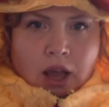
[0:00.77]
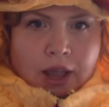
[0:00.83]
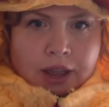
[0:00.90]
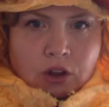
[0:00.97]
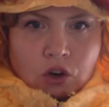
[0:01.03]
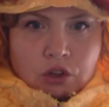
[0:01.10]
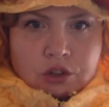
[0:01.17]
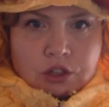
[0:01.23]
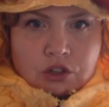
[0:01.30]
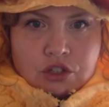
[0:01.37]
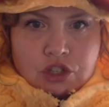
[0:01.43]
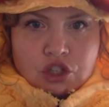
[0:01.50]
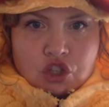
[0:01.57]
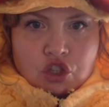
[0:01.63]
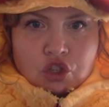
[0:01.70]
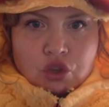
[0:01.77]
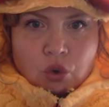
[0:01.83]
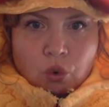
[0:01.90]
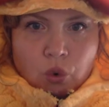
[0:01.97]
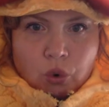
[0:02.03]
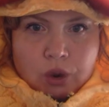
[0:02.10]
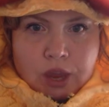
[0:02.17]
I heard there's a
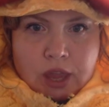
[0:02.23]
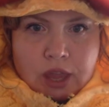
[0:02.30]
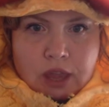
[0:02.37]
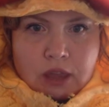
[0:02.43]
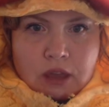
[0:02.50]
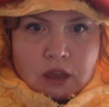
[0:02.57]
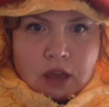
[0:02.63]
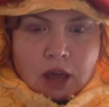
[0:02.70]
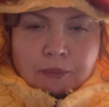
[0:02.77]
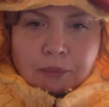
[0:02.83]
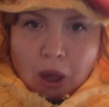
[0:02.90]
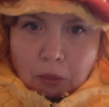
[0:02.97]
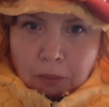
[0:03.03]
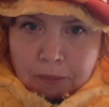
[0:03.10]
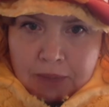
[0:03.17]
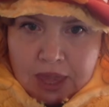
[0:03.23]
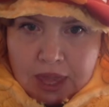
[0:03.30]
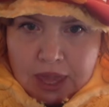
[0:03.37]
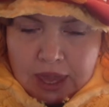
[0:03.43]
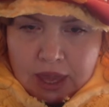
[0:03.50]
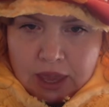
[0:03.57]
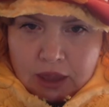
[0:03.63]
story about
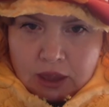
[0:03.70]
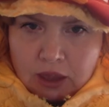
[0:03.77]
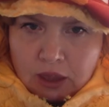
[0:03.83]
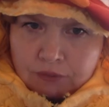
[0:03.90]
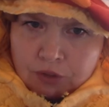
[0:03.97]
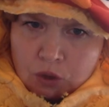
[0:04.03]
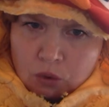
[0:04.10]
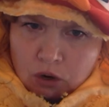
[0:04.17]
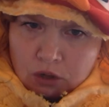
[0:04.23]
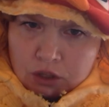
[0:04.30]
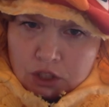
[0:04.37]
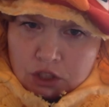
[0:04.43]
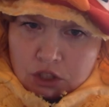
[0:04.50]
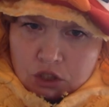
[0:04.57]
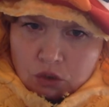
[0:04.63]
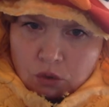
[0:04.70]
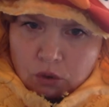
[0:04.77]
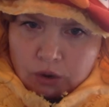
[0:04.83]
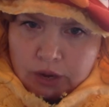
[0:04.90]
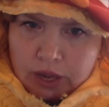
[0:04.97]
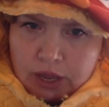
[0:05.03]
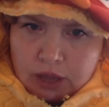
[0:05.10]
me. Have you heard the
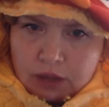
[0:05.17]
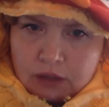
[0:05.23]
story?